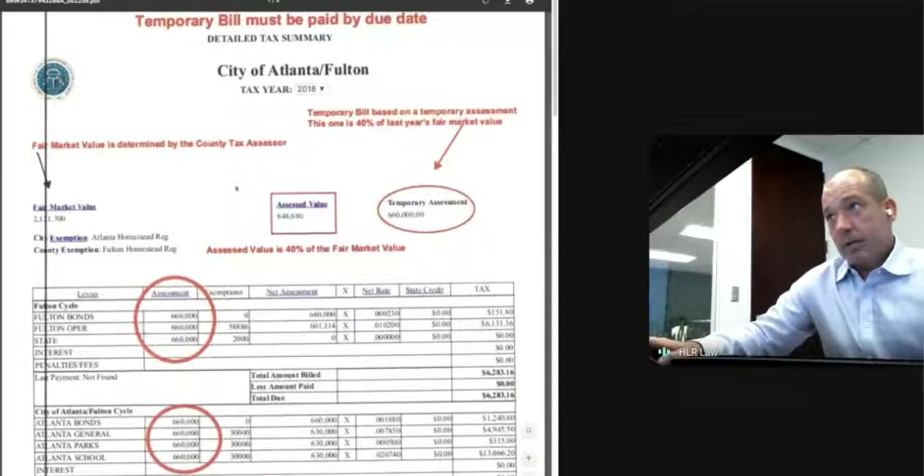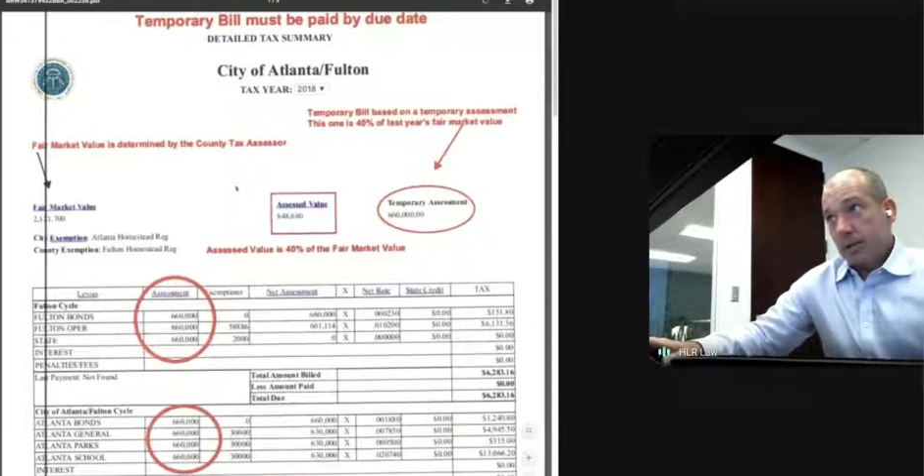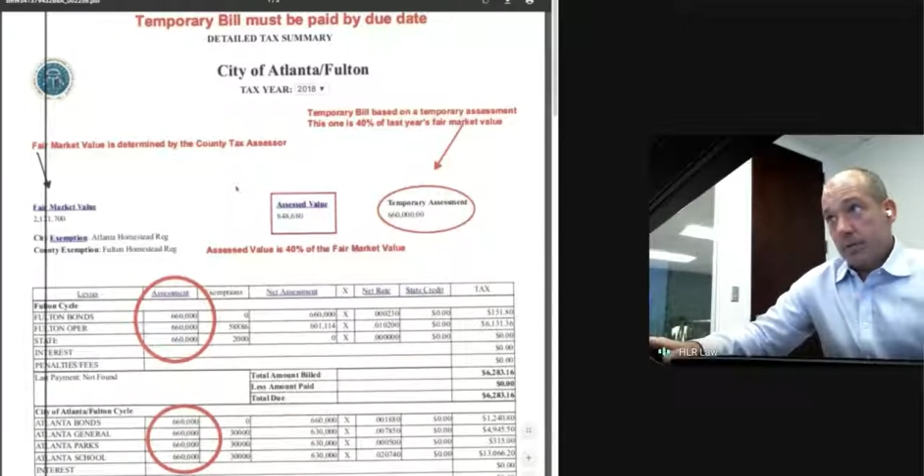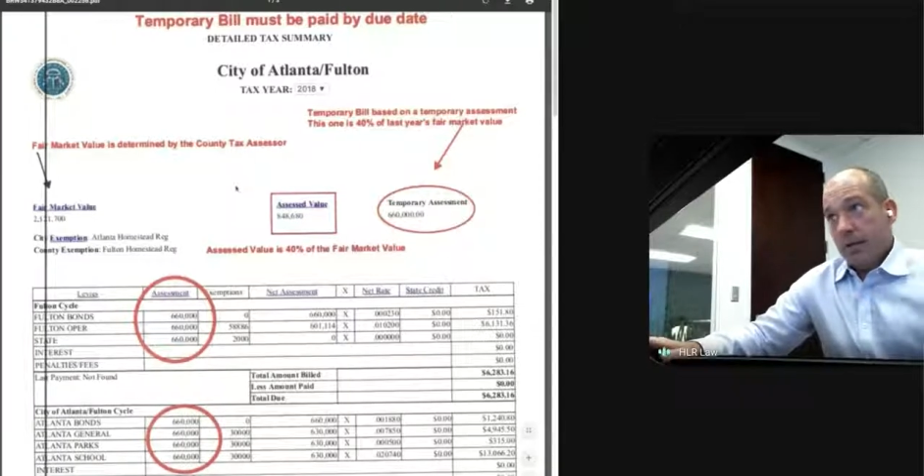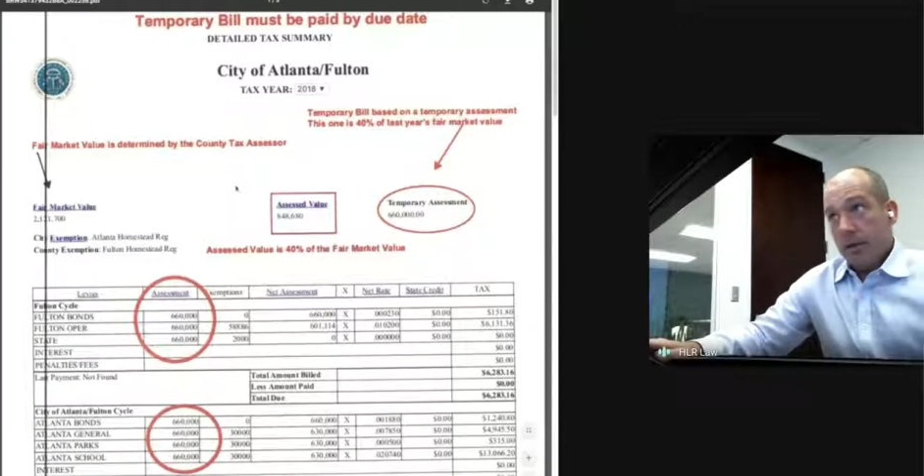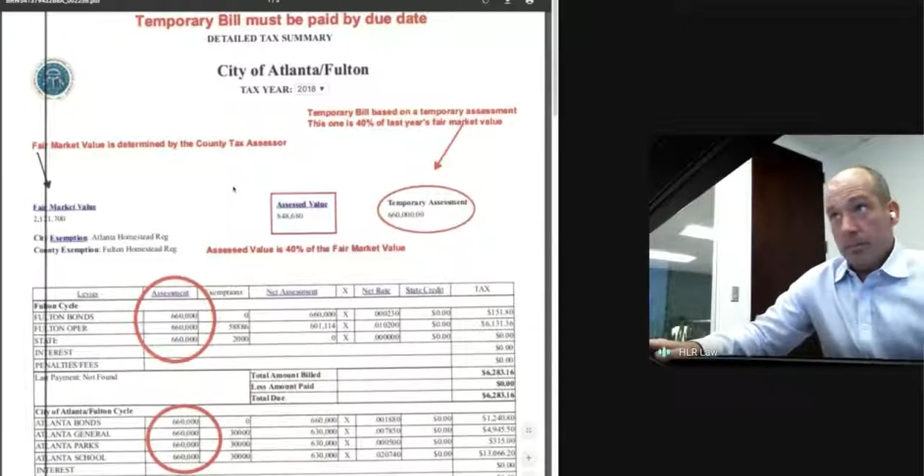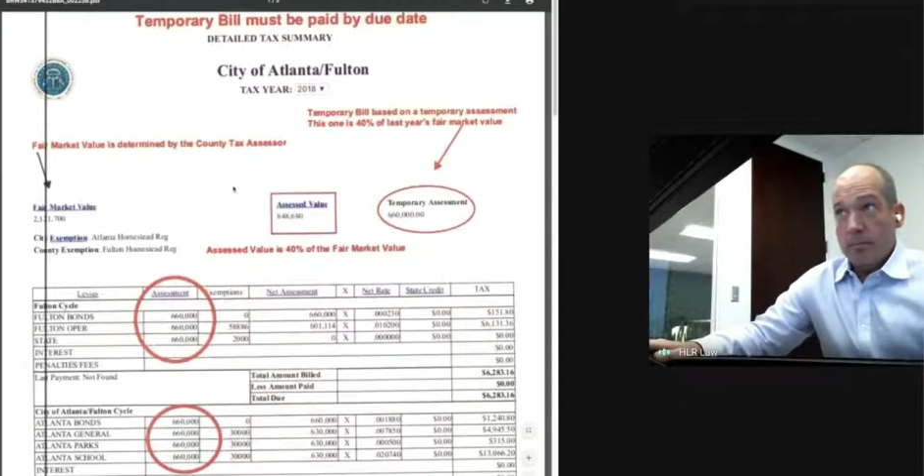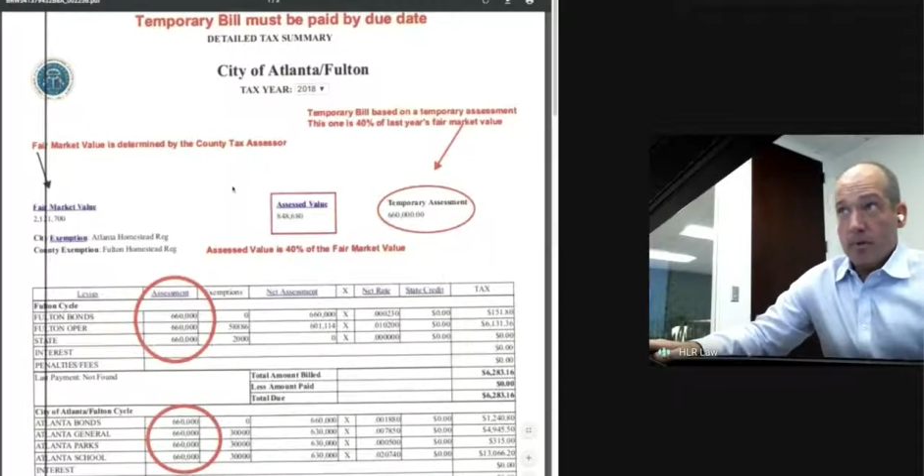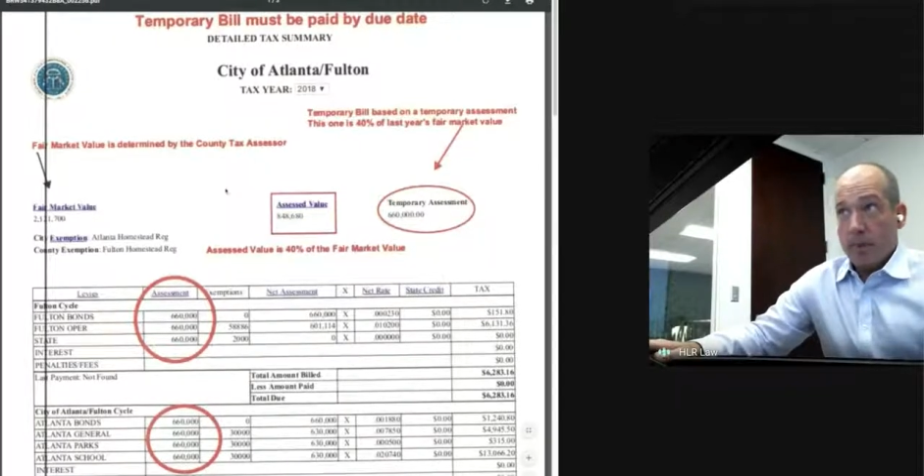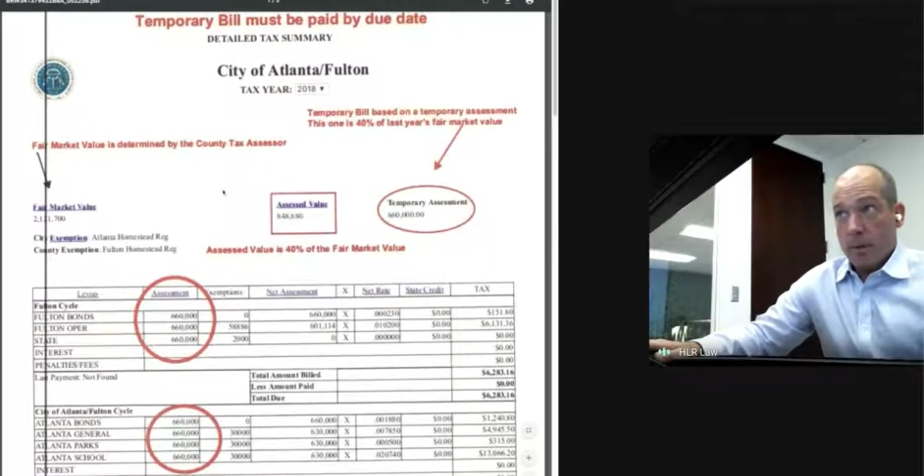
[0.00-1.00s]
year's
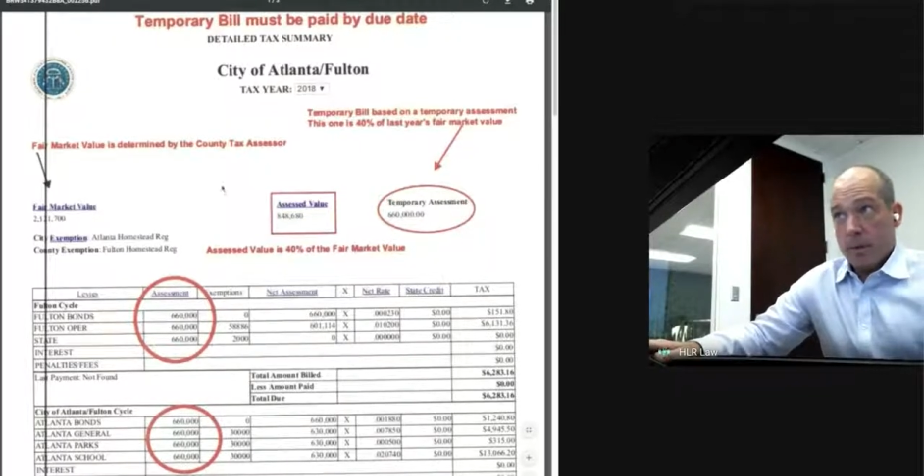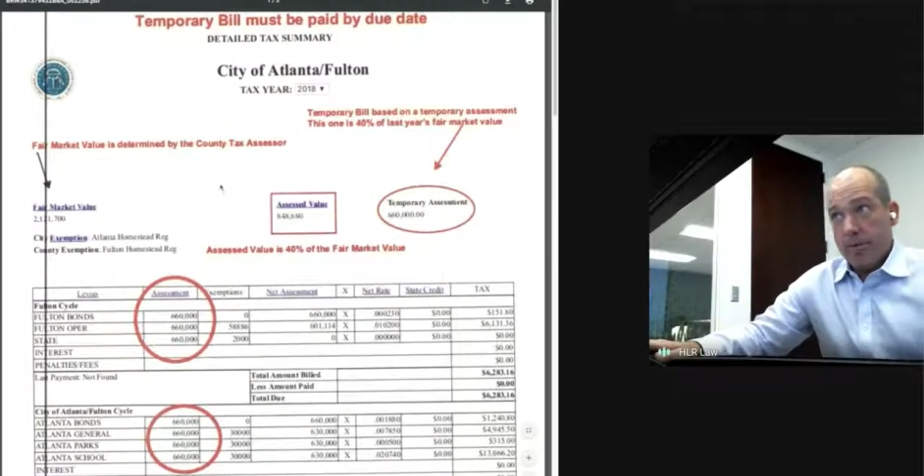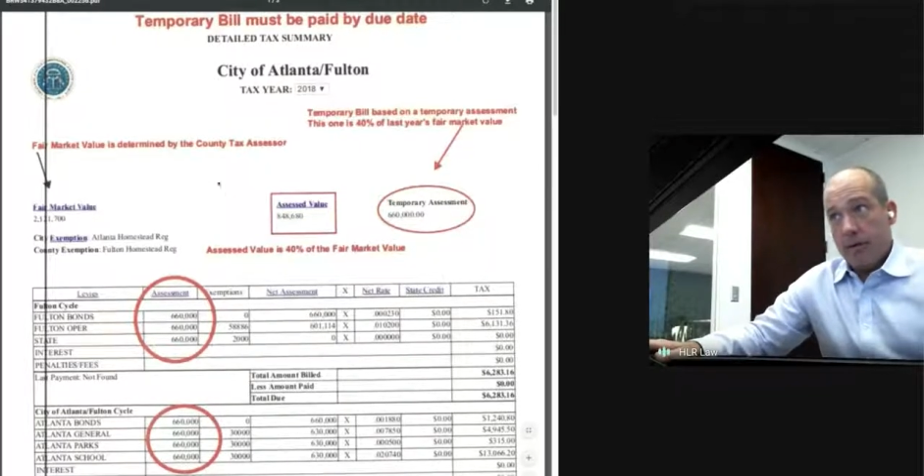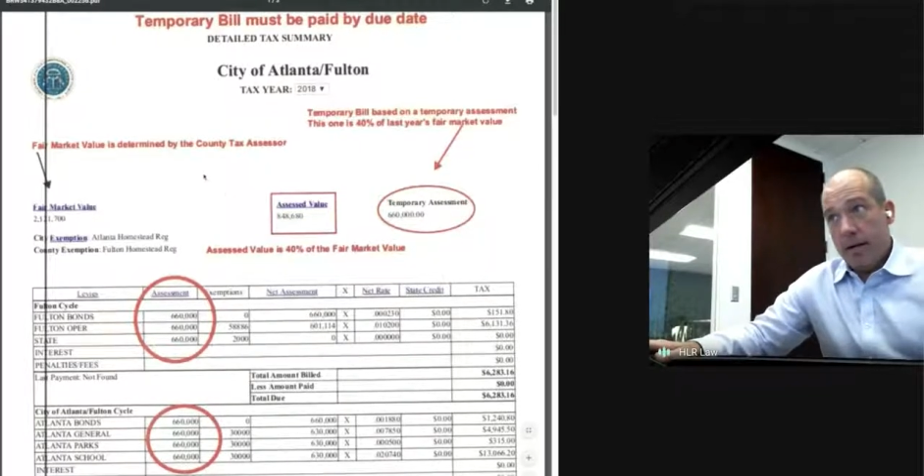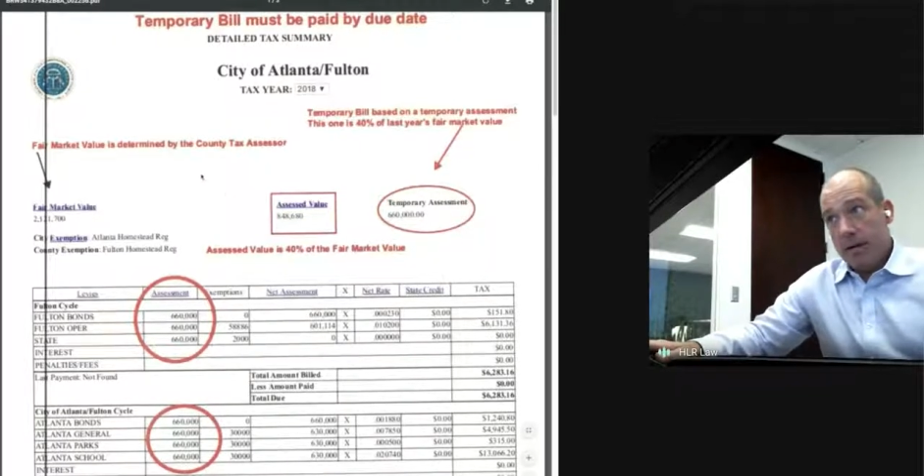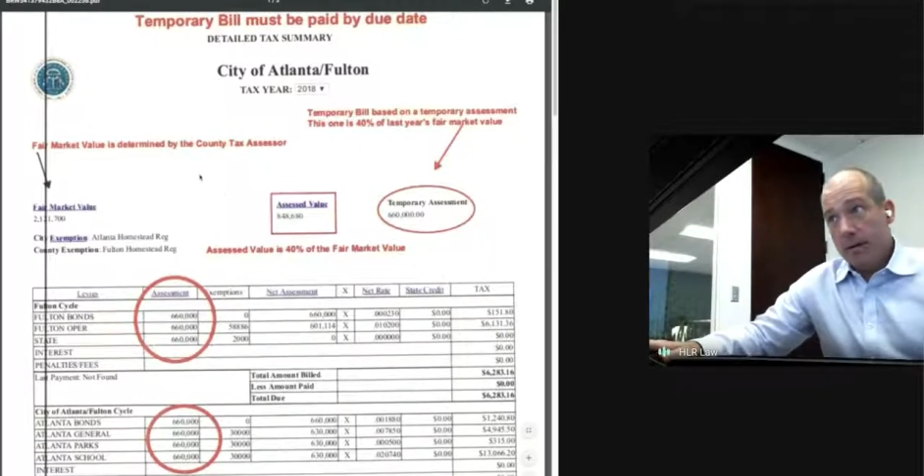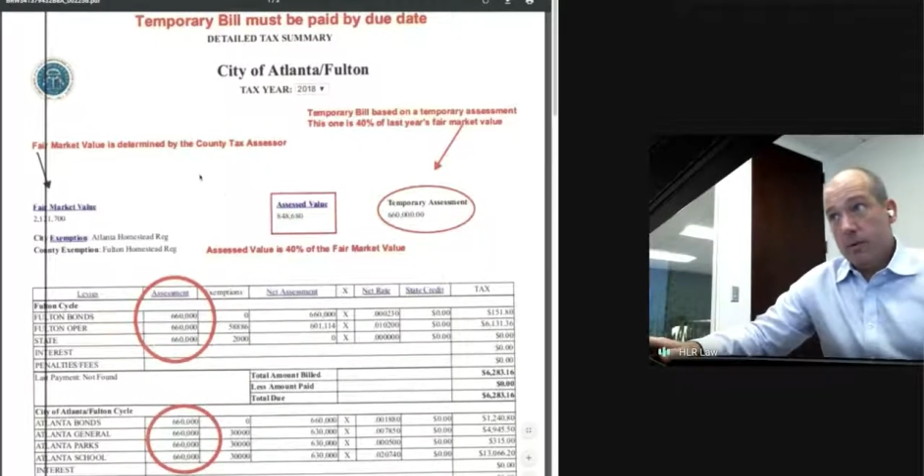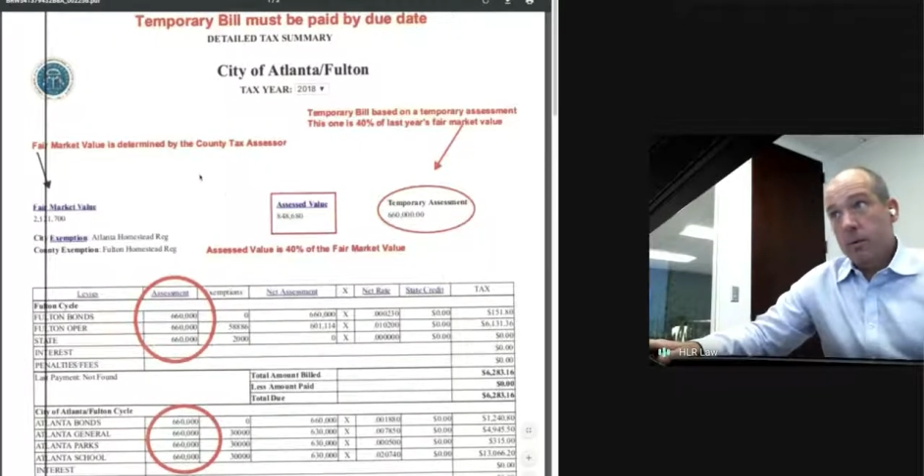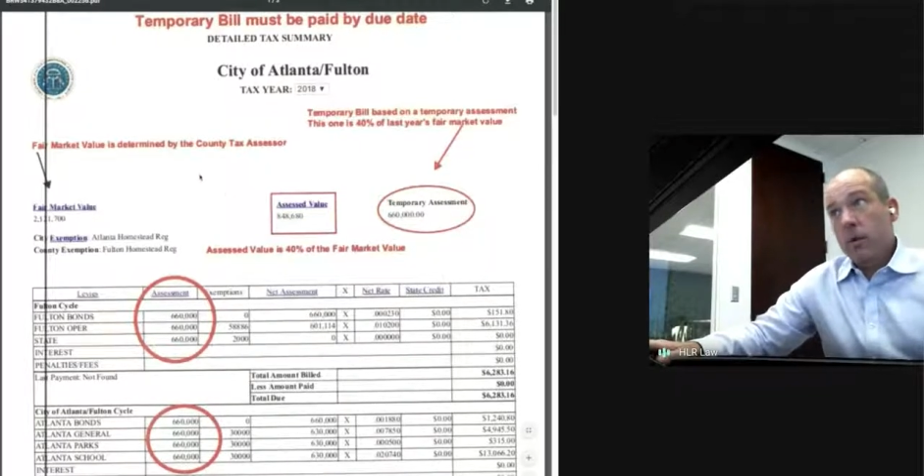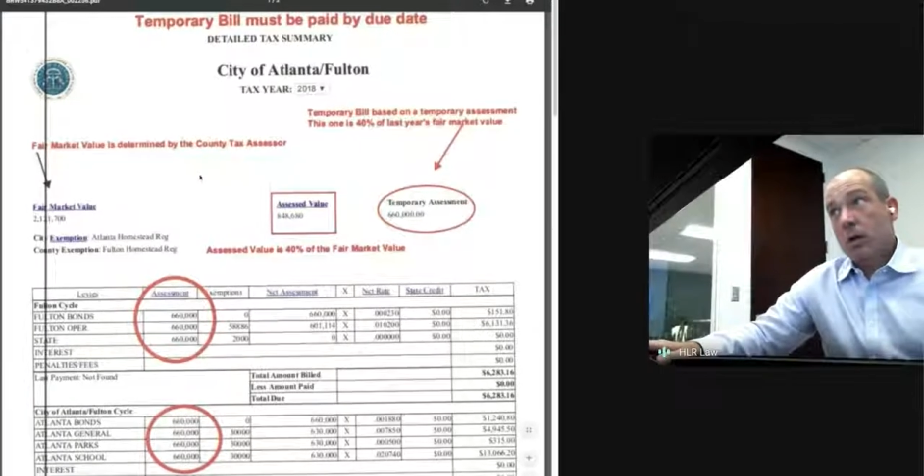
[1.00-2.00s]
fair market value,